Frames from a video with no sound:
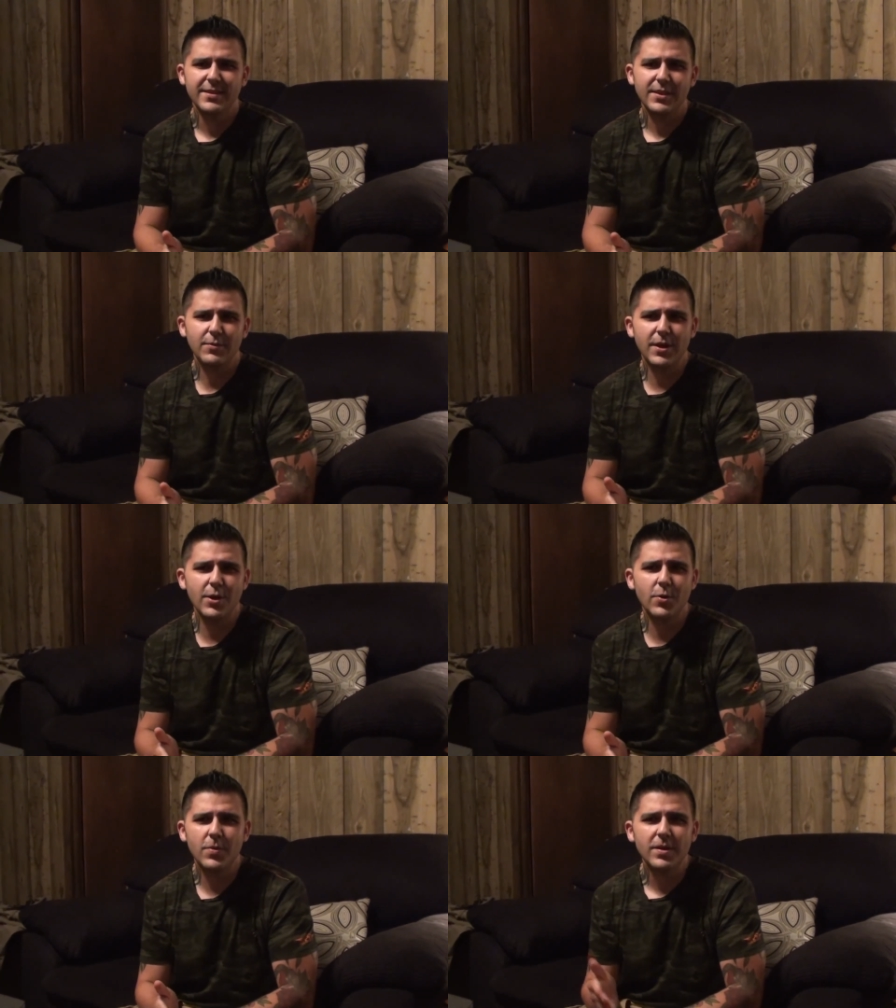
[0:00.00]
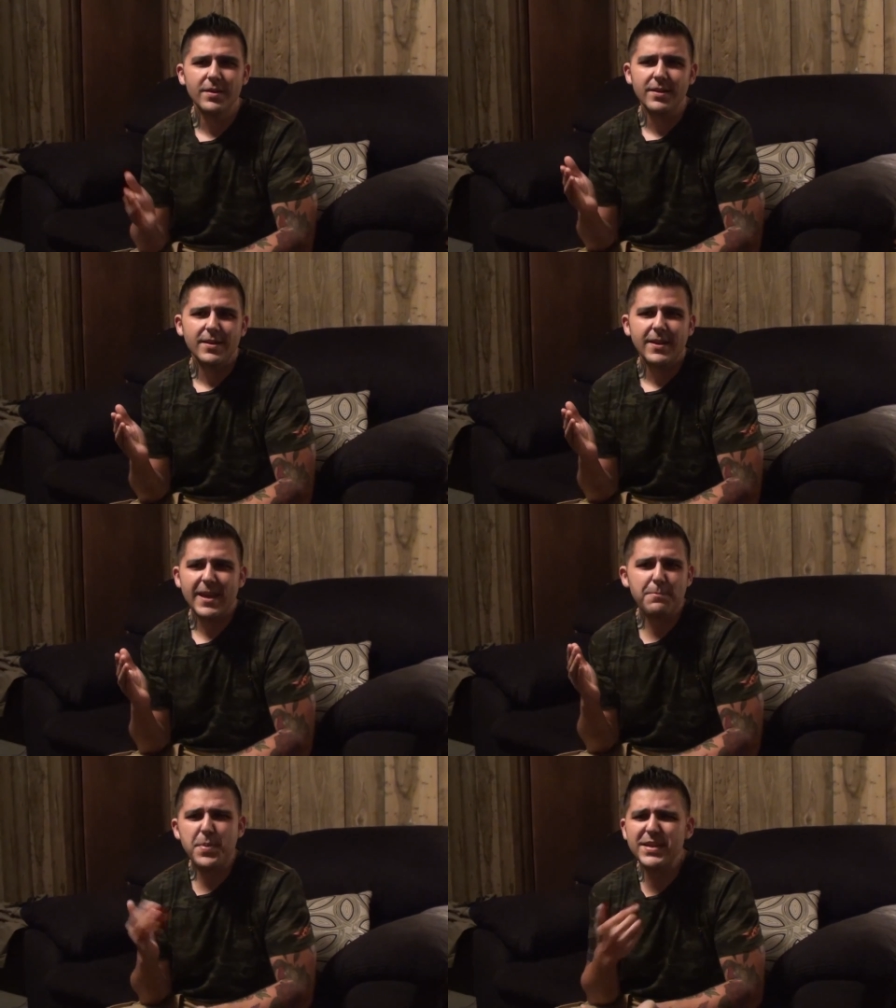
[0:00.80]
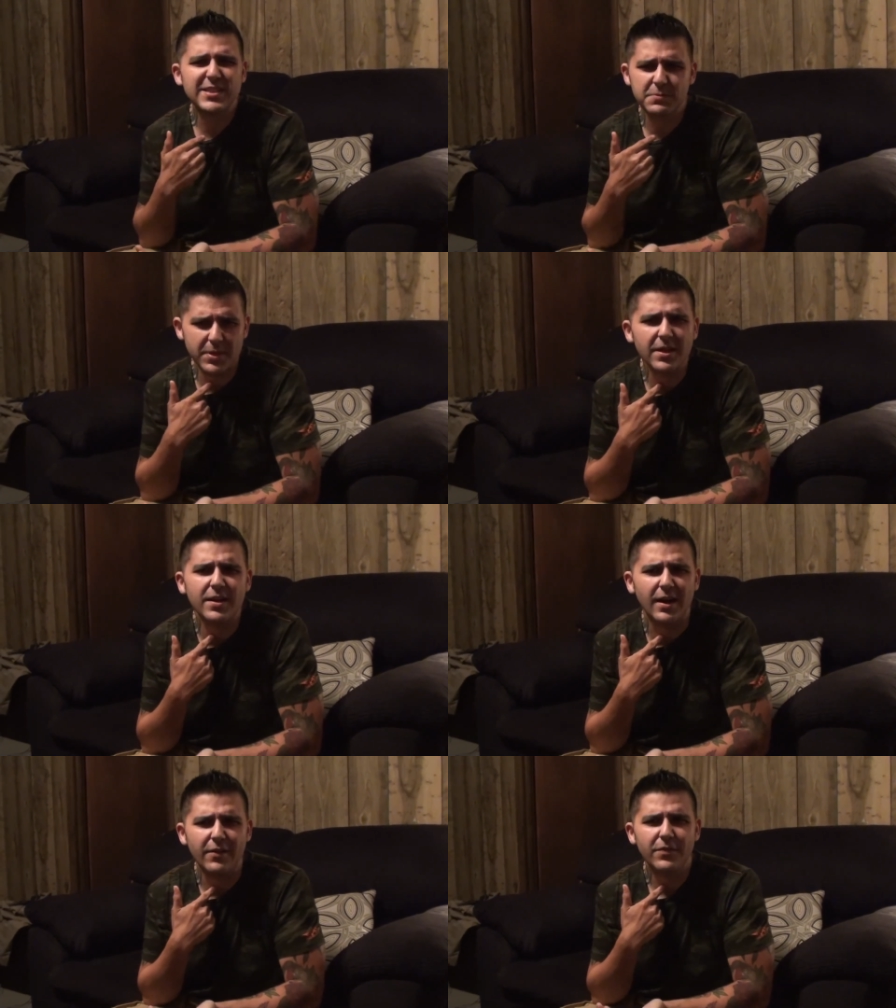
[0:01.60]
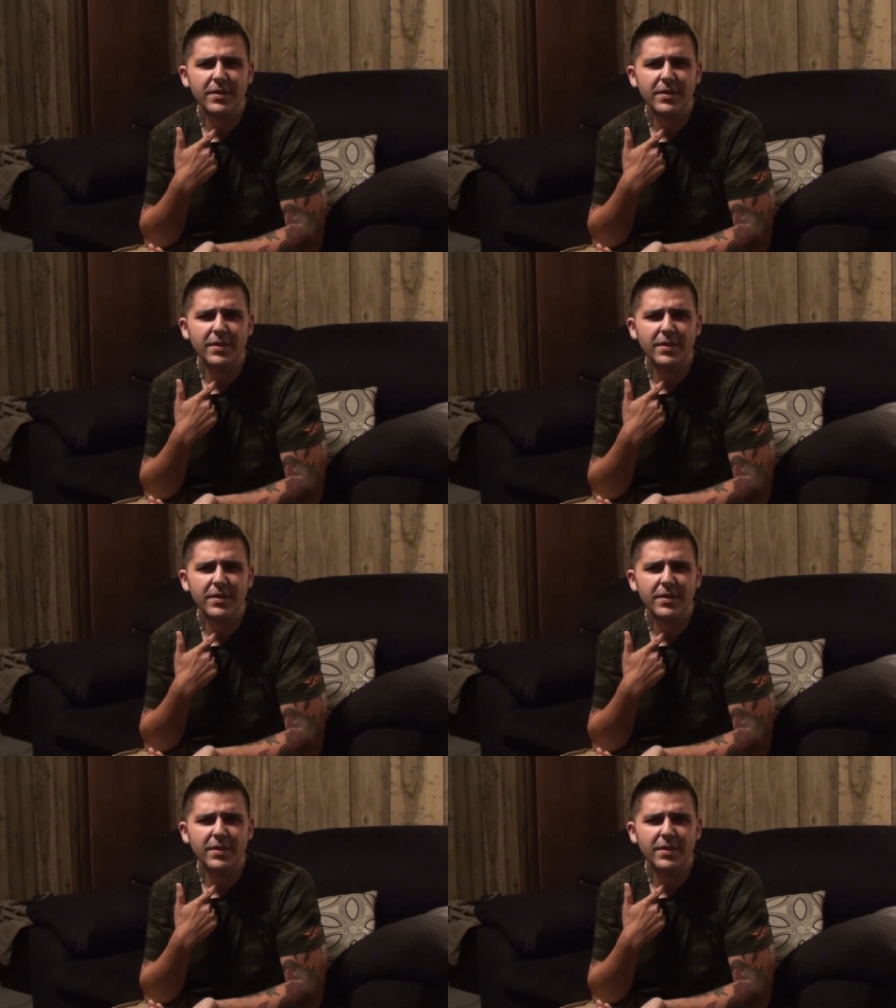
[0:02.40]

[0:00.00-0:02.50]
You know, it pisses me off